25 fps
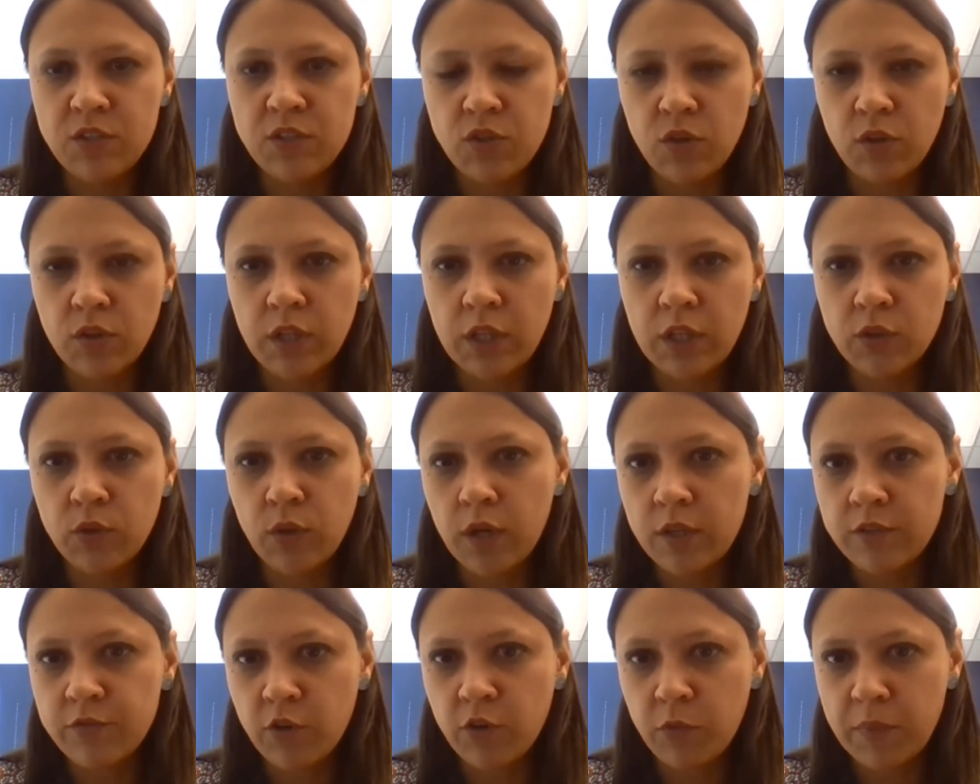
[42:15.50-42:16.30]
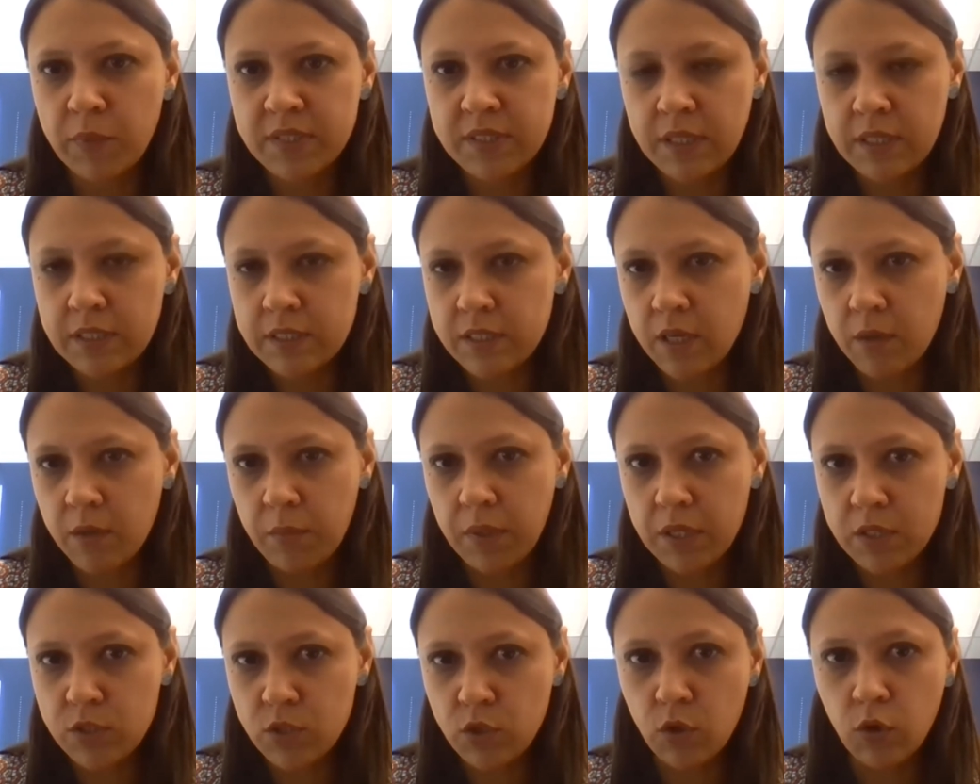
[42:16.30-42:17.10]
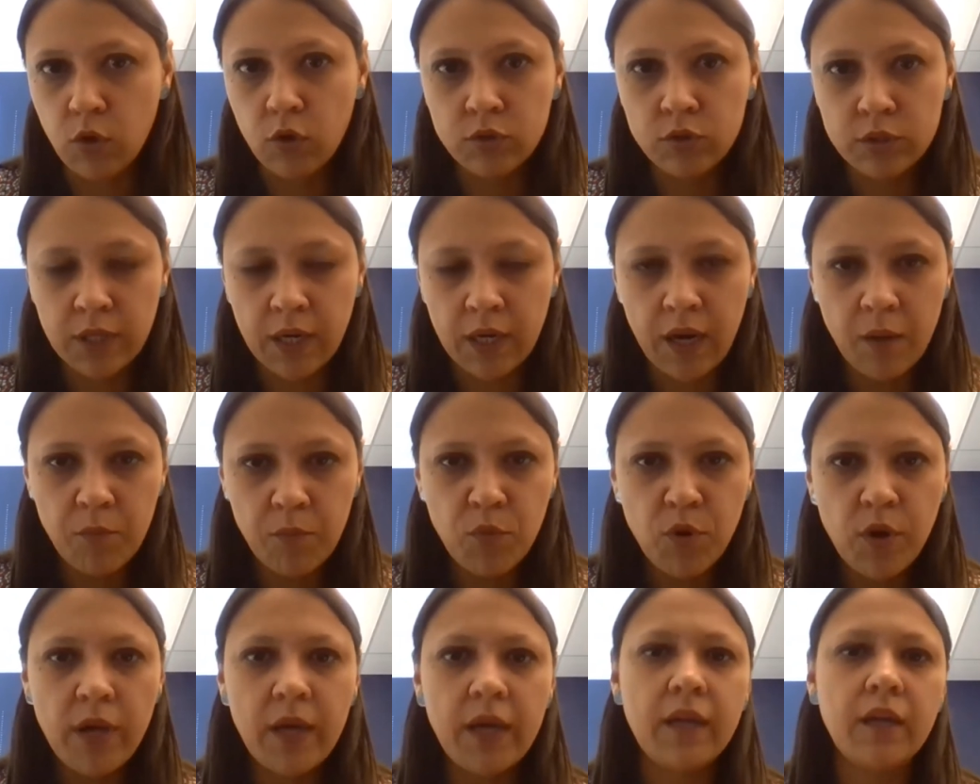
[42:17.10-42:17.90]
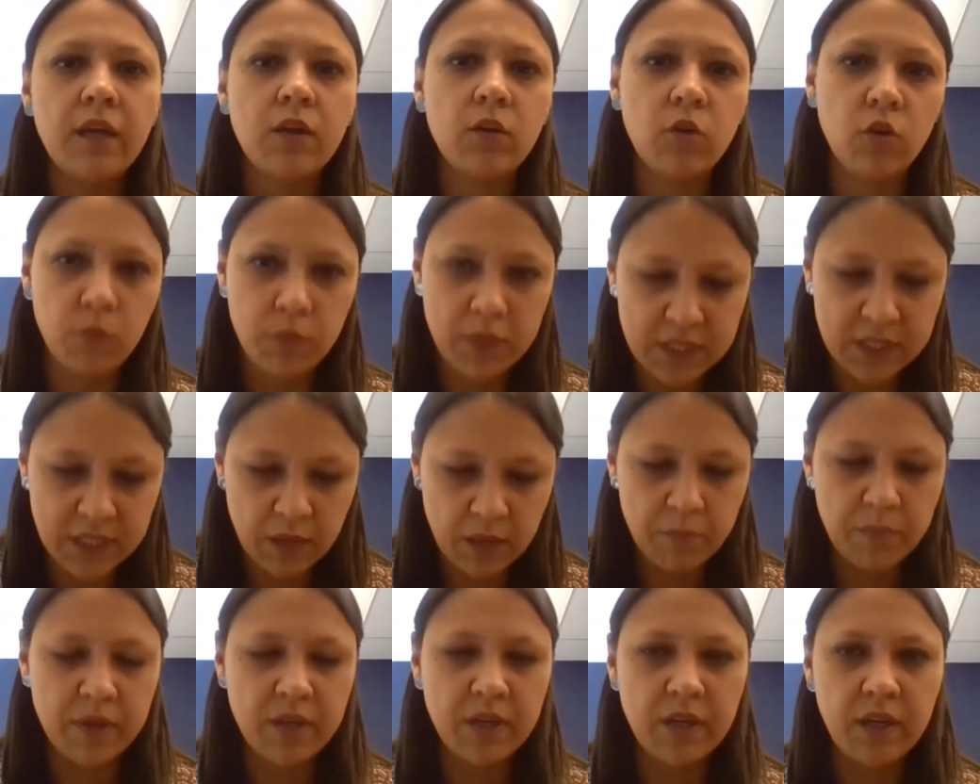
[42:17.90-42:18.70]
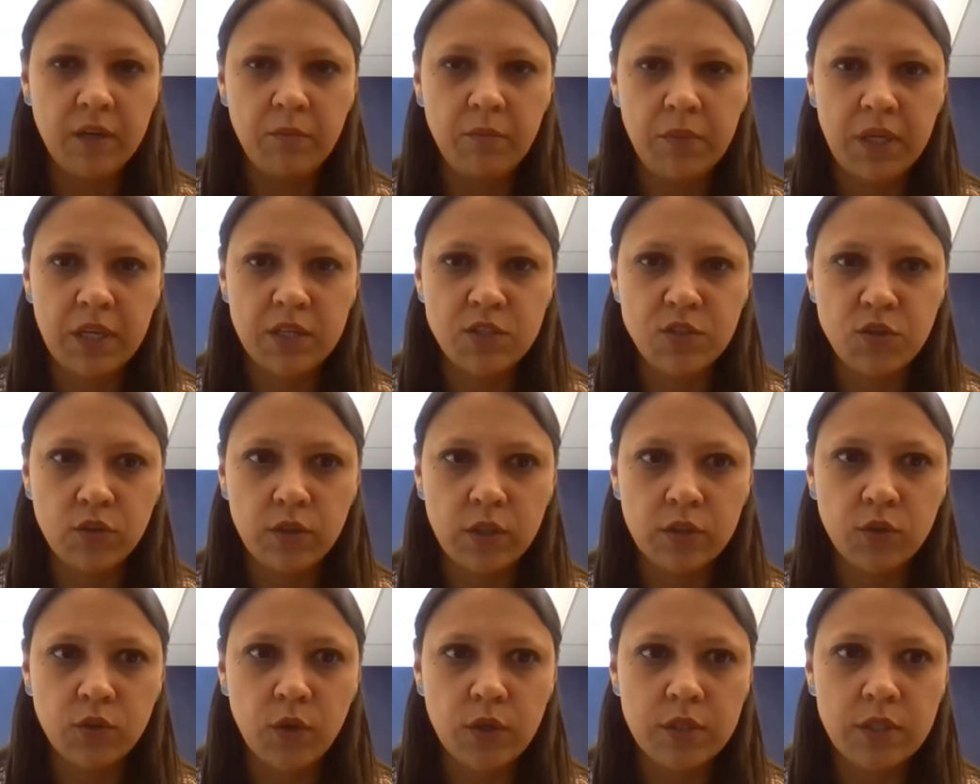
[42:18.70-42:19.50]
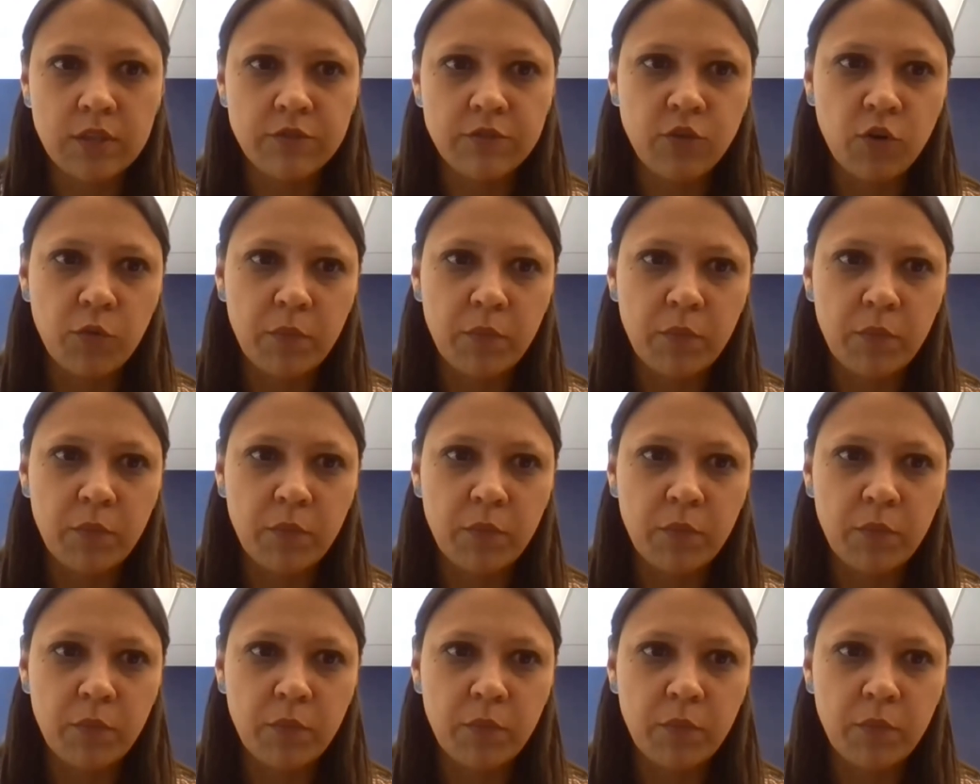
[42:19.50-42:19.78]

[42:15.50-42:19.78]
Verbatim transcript: the Committee for the Elimination of All Forms of Discrimination Against Women,